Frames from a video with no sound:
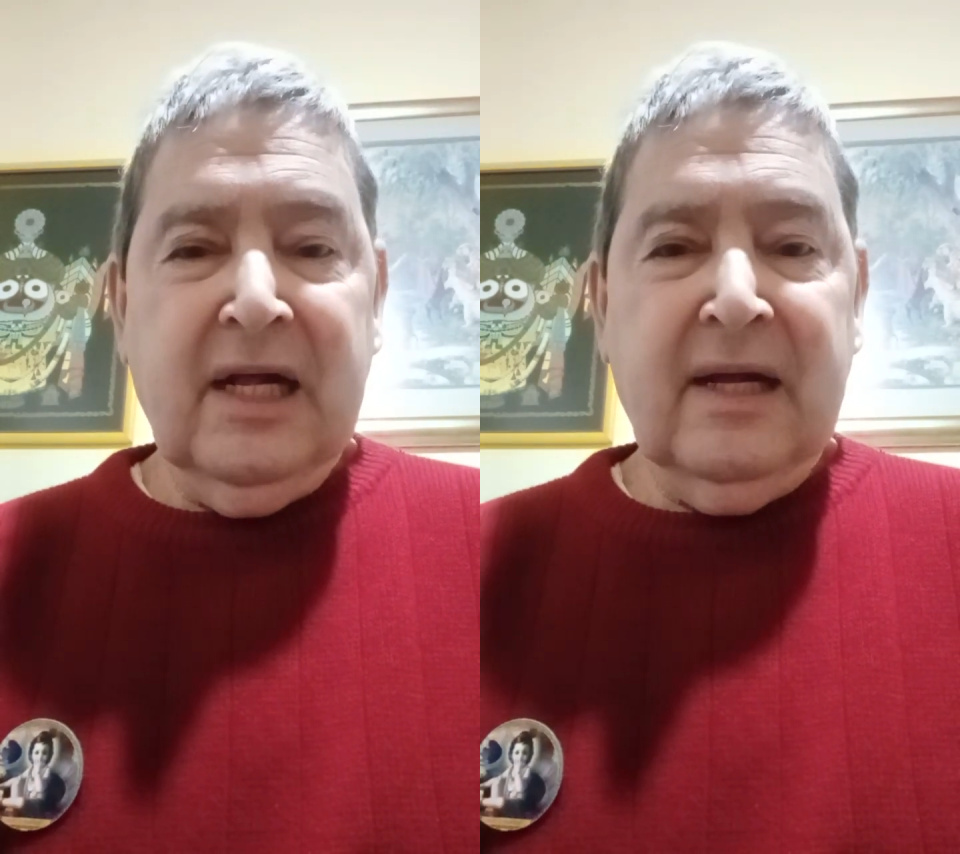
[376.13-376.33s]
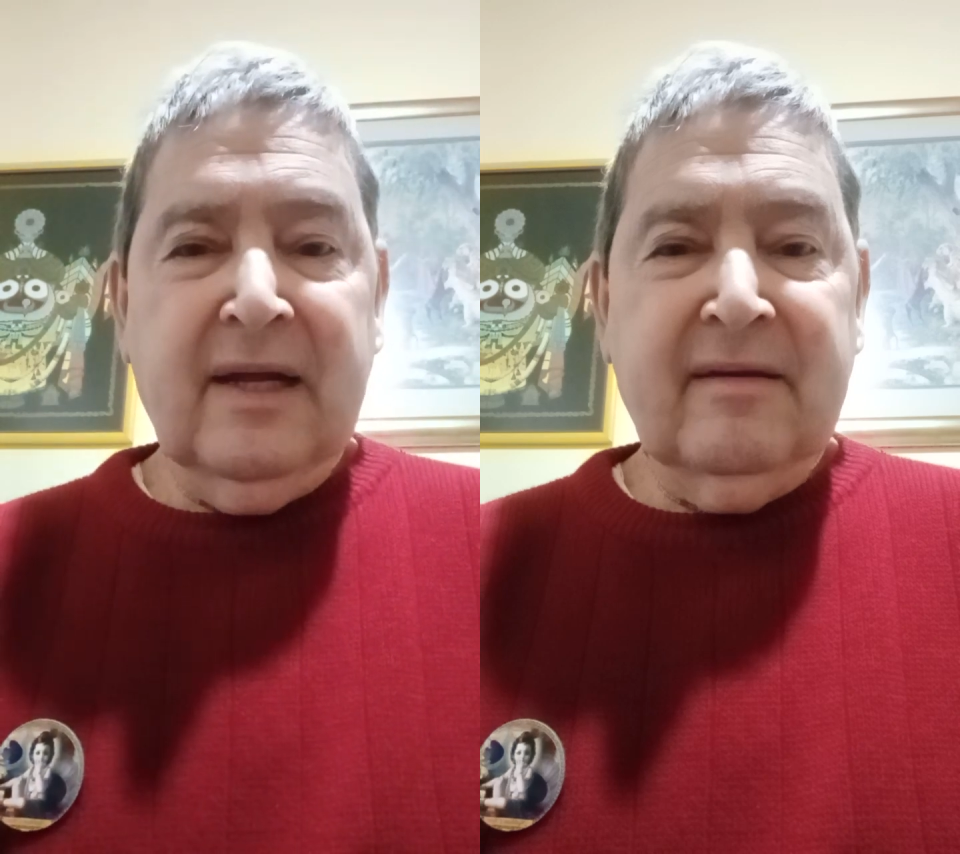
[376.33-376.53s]

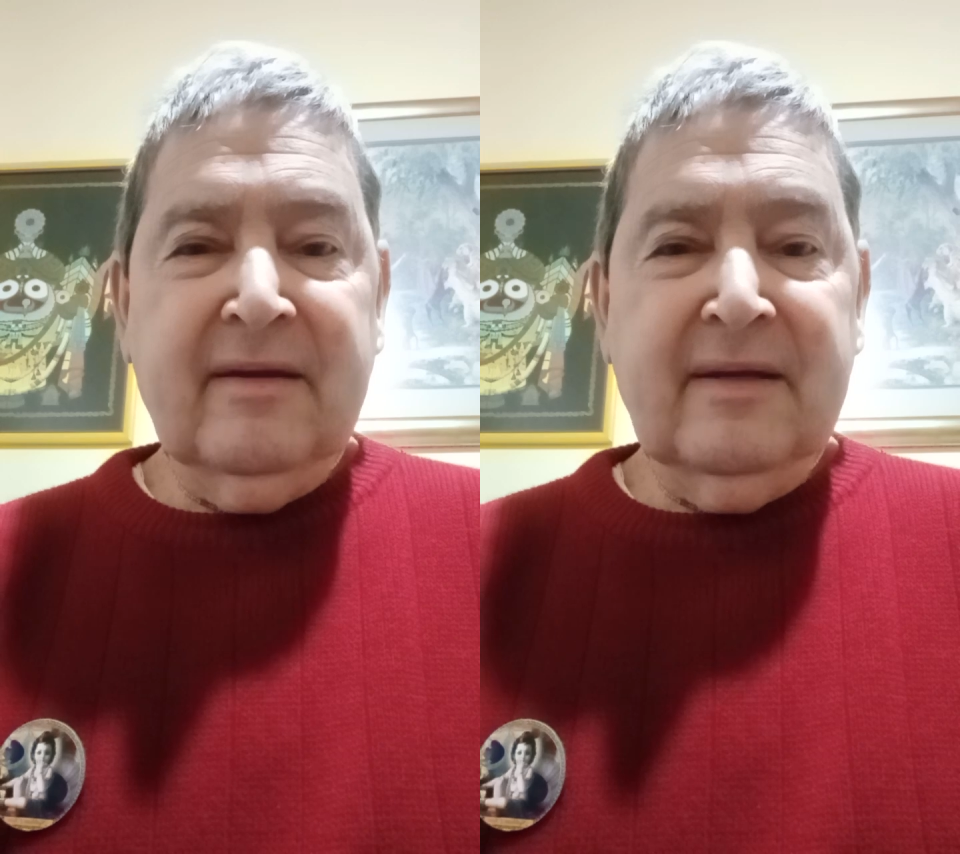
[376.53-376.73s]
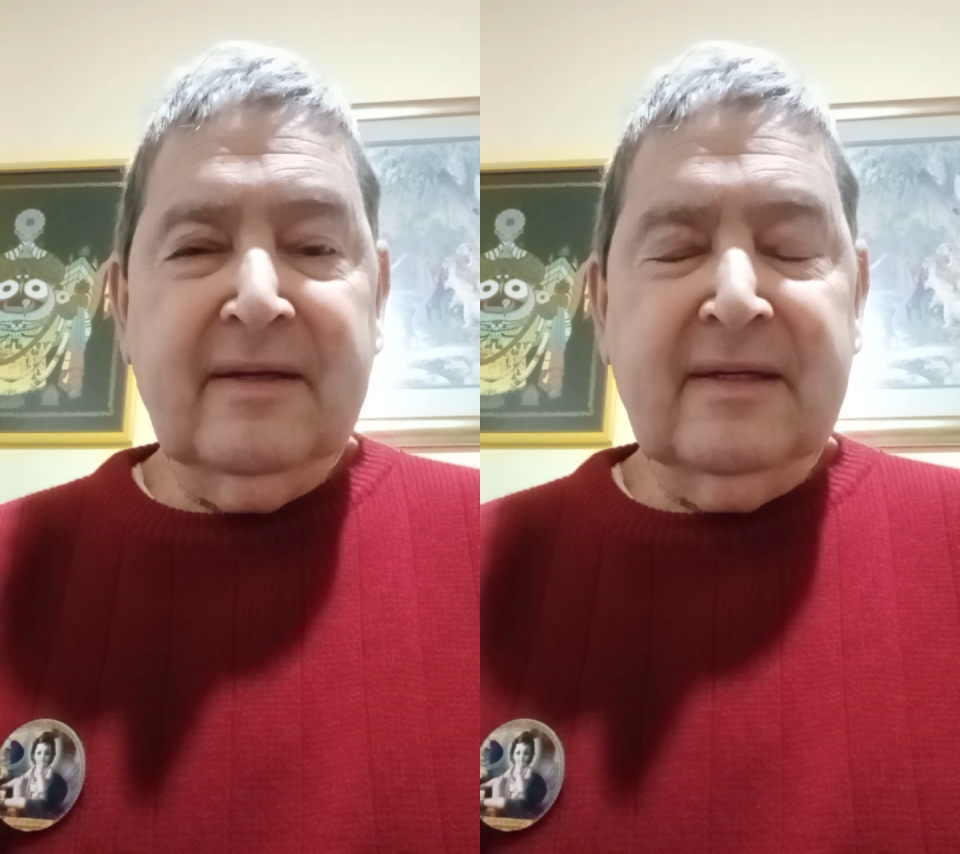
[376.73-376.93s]

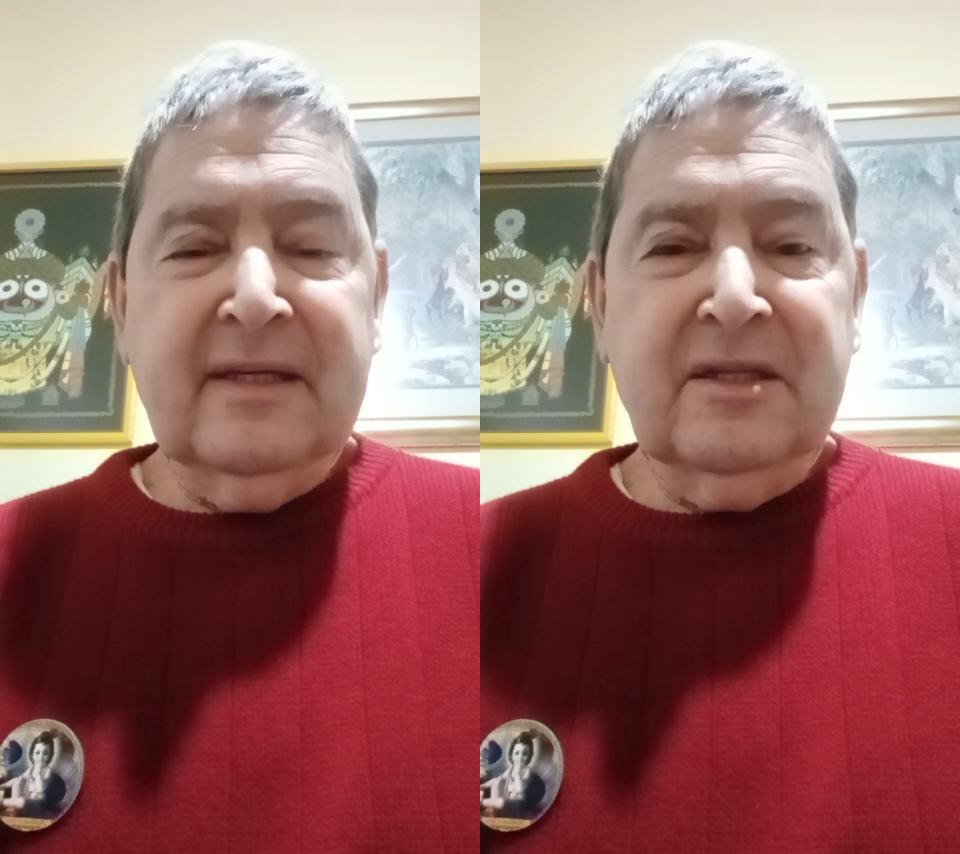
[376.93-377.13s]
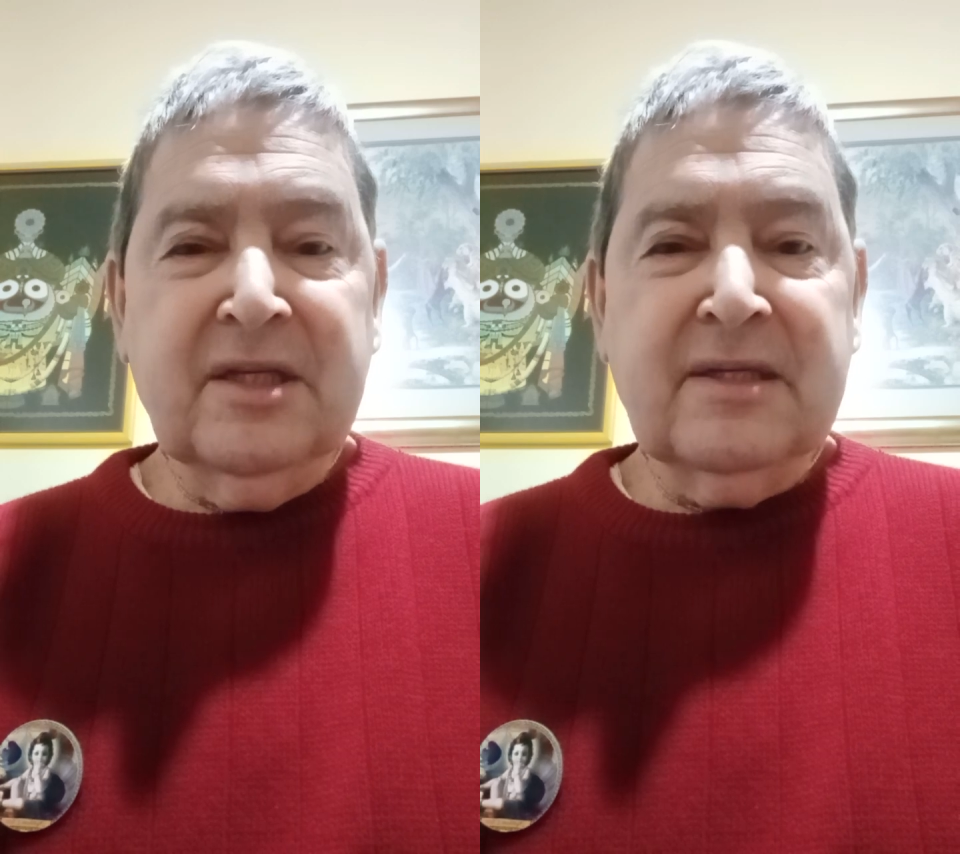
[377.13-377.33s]
And
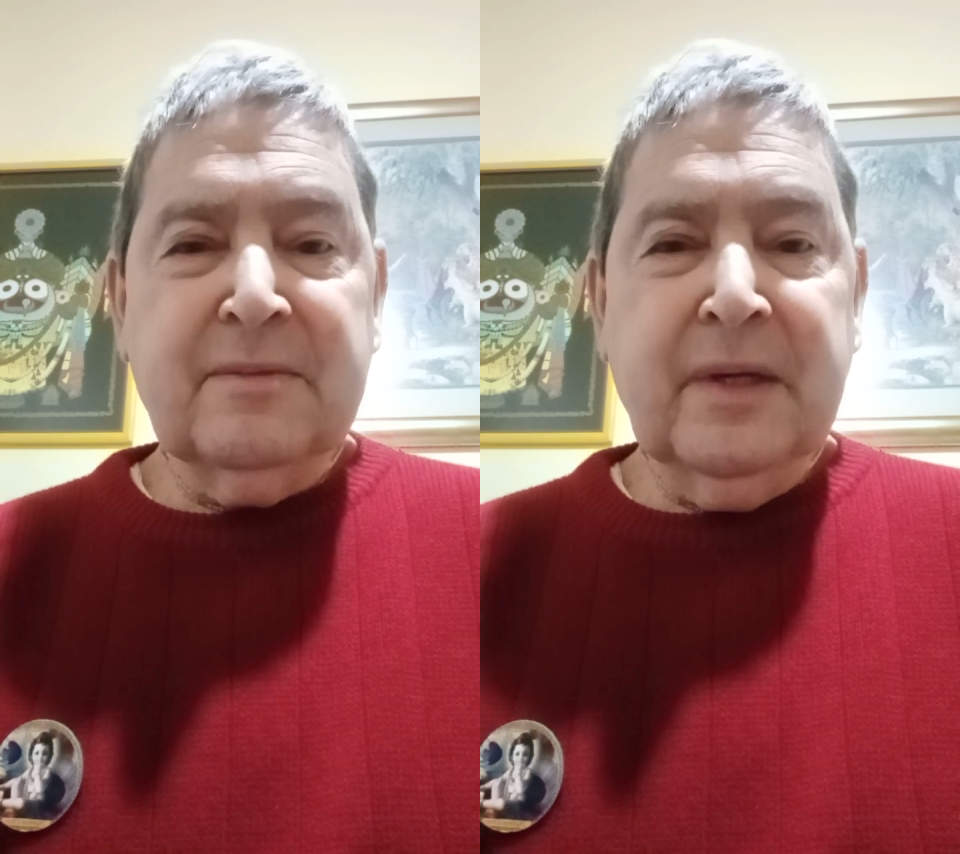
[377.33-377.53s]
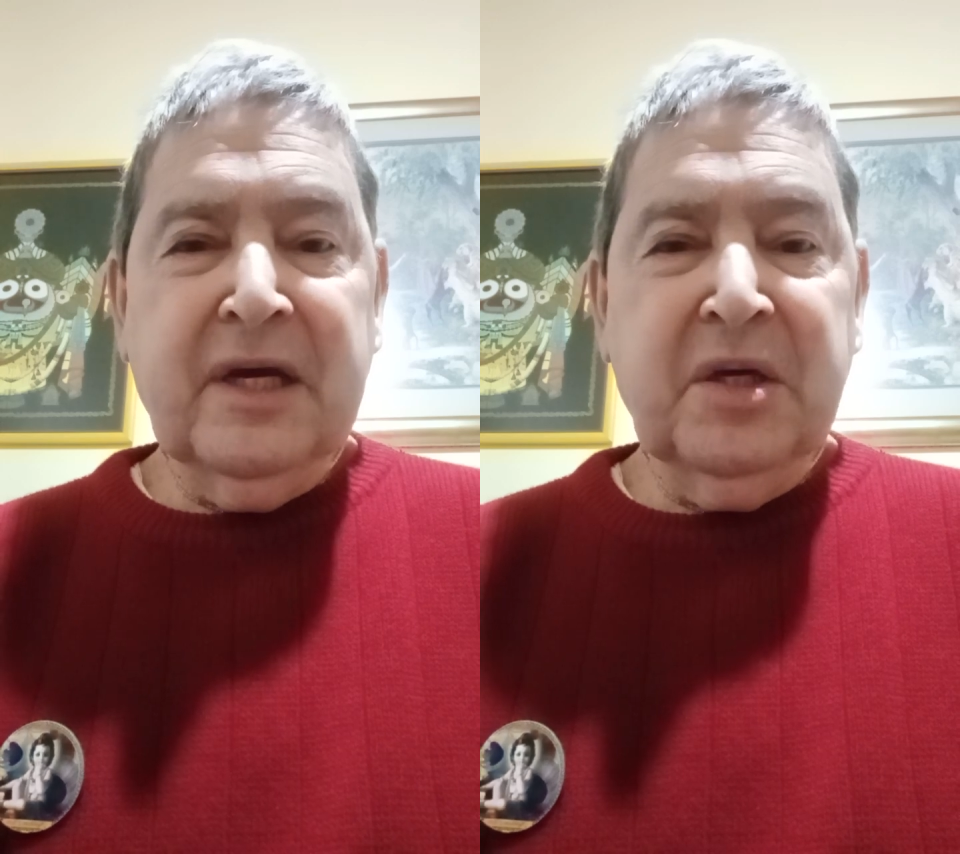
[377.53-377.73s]
in
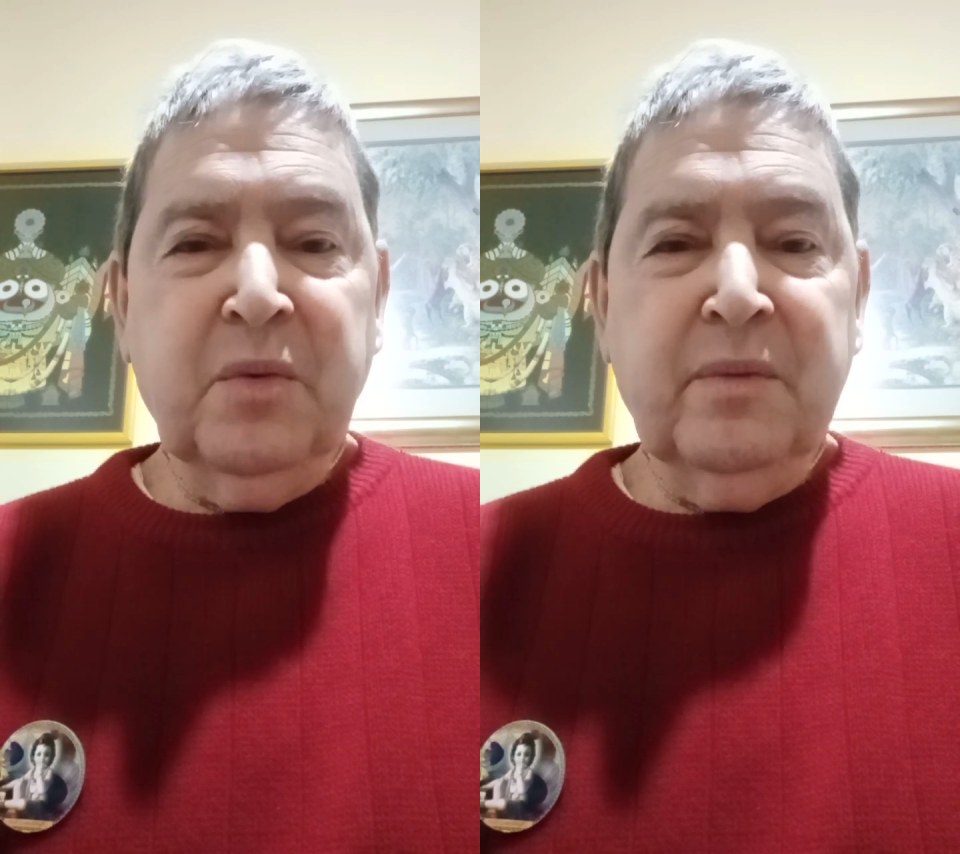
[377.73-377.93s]
this way,